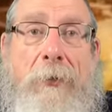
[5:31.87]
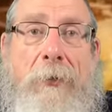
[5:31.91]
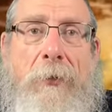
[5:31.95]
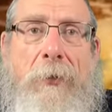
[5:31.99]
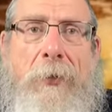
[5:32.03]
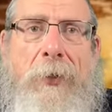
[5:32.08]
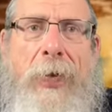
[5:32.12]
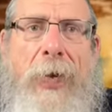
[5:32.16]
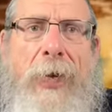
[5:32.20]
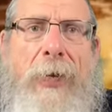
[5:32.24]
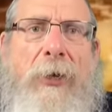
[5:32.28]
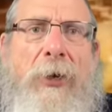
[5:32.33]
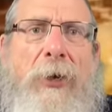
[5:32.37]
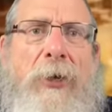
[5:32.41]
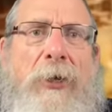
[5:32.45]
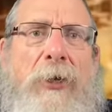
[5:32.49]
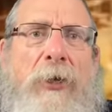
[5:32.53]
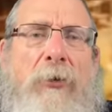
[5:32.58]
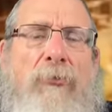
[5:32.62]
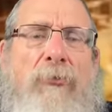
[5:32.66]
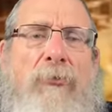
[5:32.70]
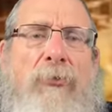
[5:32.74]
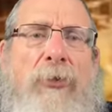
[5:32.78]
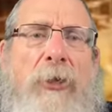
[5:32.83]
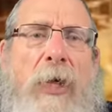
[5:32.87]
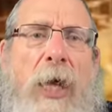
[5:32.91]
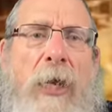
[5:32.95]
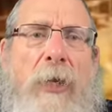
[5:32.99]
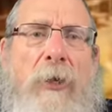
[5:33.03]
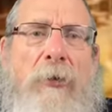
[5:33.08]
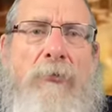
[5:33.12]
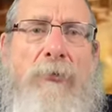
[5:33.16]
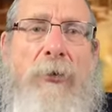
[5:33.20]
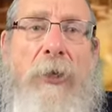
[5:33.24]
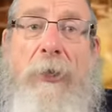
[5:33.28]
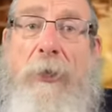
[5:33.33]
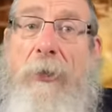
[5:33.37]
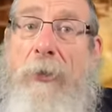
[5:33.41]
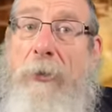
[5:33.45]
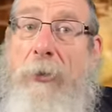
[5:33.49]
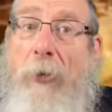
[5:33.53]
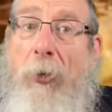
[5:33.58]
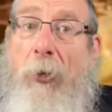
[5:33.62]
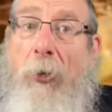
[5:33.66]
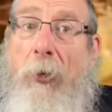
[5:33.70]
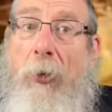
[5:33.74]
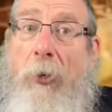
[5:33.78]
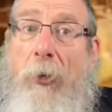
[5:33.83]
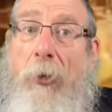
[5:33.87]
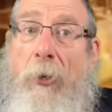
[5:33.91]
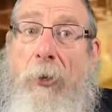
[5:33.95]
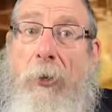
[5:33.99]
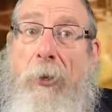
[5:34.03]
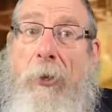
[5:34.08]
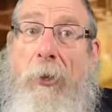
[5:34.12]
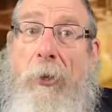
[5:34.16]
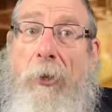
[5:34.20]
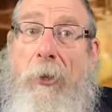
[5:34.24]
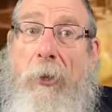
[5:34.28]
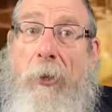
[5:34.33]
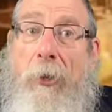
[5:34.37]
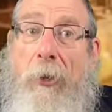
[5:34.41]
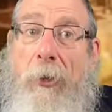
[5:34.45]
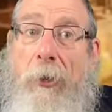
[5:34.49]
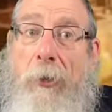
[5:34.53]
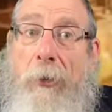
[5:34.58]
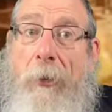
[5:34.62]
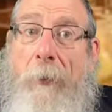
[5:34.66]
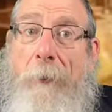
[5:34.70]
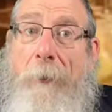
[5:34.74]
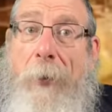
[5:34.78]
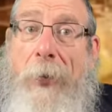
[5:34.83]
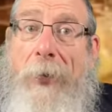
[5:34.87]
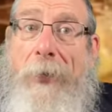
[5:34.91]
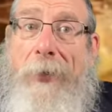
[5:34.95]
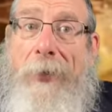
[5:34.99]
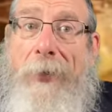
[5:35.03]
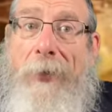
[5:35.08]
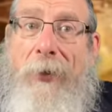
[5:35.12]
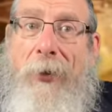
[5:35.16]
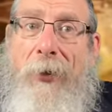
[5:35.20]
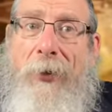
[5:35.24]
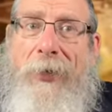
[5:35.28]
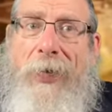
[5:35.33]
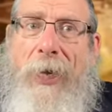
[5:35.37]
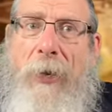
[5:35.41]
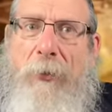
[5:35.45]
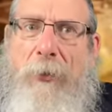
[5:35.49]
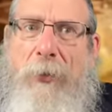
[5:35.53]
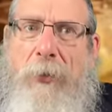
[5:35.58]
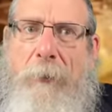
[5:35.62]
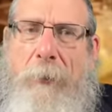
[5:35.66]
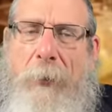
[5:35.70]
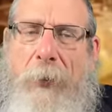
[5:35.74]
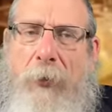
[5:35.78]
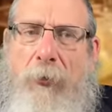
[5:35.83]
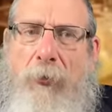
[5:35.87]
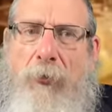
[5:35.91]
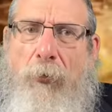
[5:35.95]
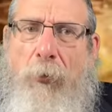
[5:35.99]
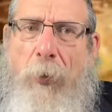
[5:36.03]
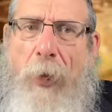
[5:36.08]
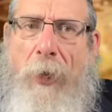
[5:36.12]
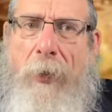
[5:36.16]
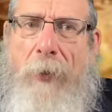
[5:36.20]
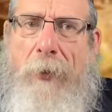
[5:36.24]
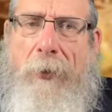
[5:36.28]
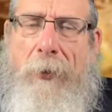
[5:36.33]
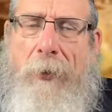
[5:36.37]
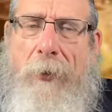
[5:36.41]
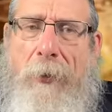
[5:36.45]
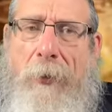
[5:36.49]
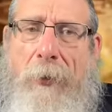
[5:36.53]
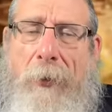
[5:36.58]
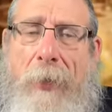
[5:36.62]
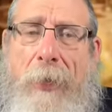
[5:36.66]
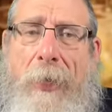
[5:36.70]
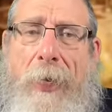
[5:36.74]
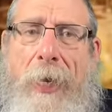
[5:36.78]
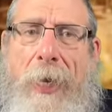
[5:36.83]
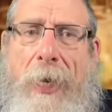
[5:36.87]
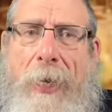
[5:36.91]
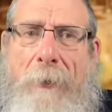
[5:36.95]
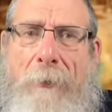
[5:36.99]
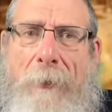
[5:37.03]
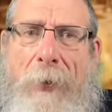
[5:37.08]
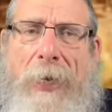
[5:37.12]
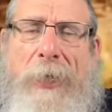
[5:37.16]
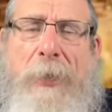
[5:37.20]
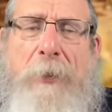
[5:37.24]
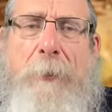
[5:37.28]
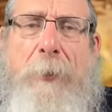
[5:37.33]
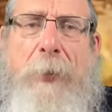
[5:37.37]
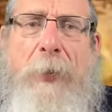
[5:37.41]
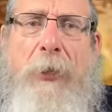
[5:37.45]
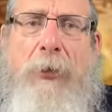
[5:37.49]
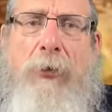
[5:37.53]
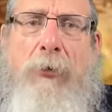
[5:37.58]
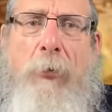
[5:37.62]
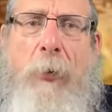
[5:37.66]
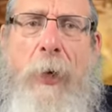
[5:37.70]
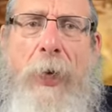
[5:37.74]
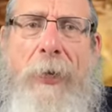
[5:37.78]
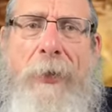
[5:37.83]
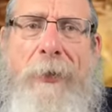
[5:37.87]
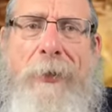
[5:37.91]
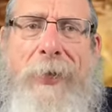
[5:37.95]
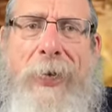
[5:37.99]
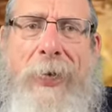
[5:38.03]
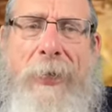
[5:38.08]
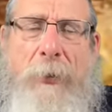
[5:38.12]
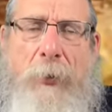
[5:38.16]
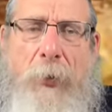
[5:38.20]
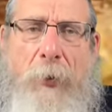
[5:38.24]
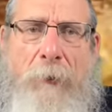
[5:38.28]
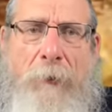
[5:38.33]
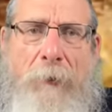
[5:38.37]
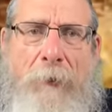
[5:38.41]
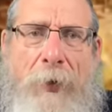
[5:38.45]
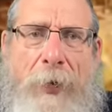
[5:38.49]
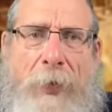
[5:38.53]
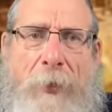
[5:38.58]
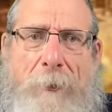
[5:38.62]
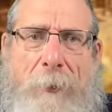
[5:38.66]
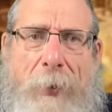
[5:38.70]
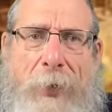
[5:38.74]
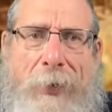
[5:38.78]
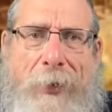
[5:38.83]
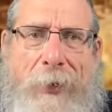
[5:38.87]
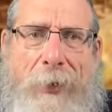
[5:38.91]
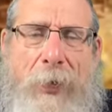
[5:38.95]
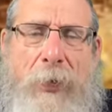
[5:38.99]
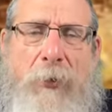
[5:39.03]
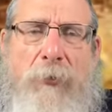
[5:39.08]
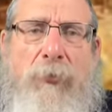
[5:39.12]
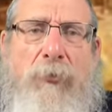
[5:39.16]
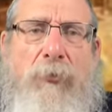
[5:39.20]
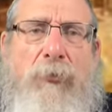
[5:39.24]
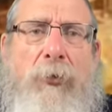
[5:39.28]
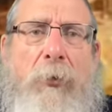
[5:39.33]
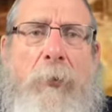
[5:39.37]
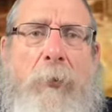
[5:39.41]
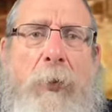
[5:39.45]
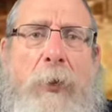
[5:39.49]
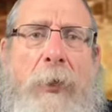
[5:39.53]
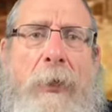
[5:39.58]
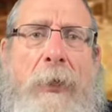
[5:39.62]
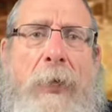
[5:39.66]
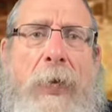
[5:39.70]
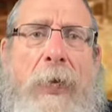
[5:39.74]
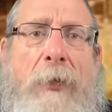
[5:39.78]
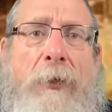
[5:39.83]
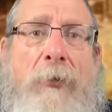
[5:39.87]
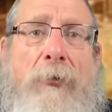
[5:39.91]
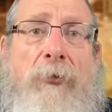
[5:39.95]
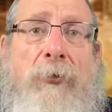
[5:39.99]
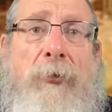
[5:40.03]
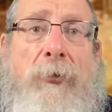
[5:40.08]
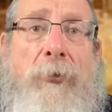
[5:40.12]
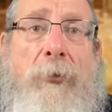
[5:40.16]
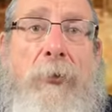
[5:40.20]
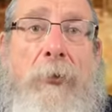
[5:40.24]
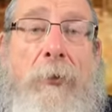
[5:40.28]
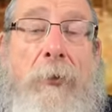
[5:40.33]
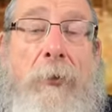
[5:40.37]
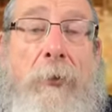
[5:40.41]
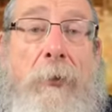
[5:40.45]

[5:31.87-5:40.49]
the recognition knowledge that it's all depending on our spirituality, and my spirituality has to affect my relationship with another Jew.